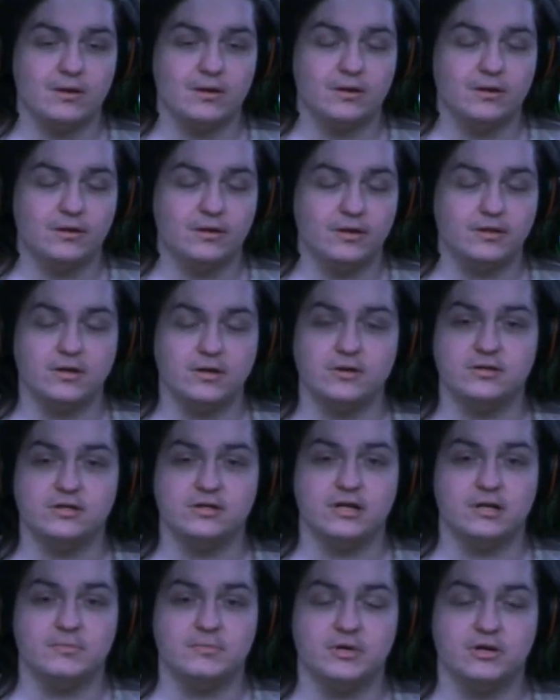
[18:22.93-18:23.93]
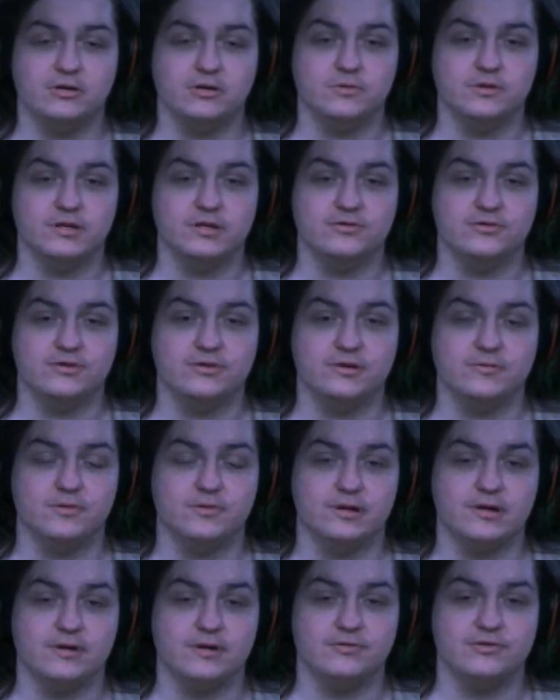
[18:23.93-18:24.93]
Like, you can tell I'm not good with
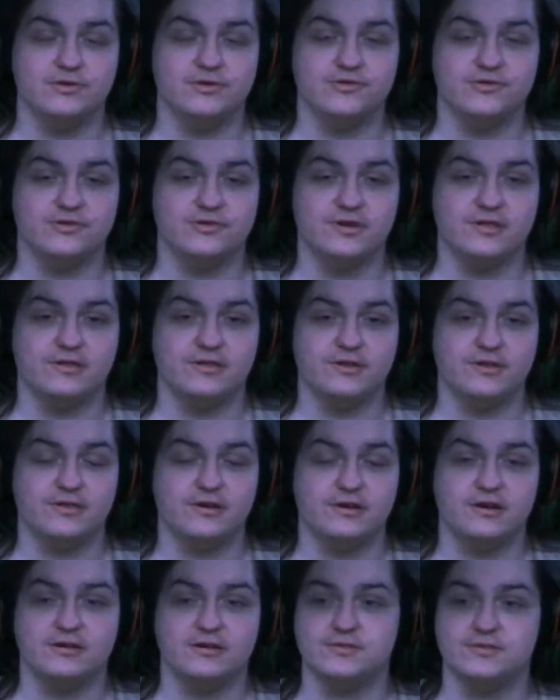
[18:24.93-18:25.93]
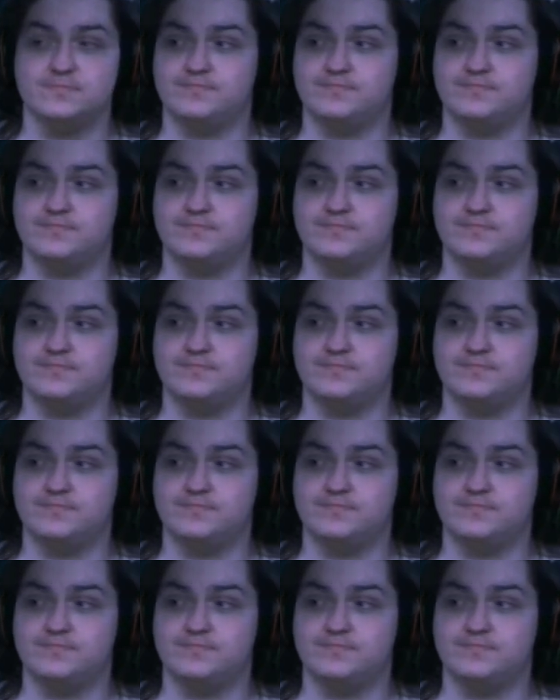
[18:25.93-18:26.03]
outros or anything like that, because